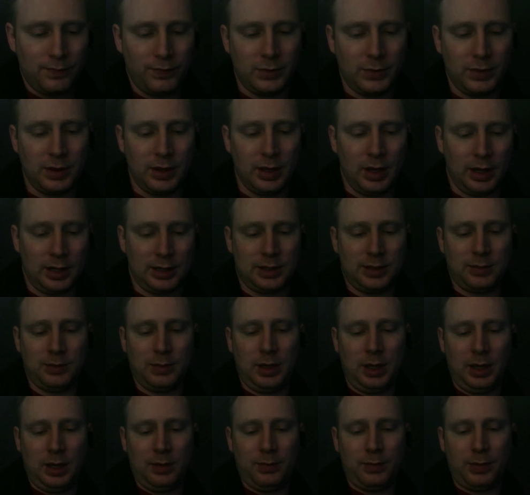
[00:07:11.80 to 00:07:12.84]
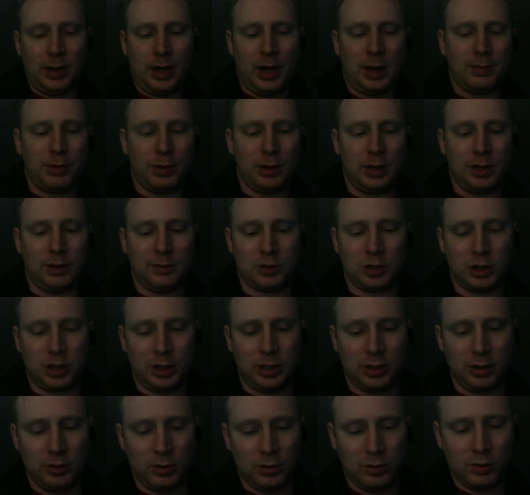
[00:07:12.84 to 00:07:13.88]
Not to me, but I believe she
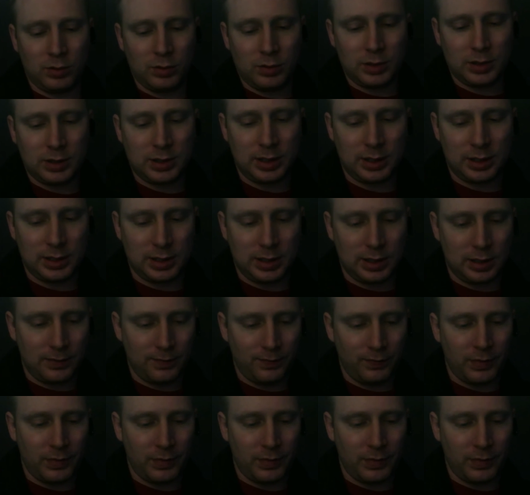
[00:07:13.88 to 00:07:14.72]
knew, said Zin.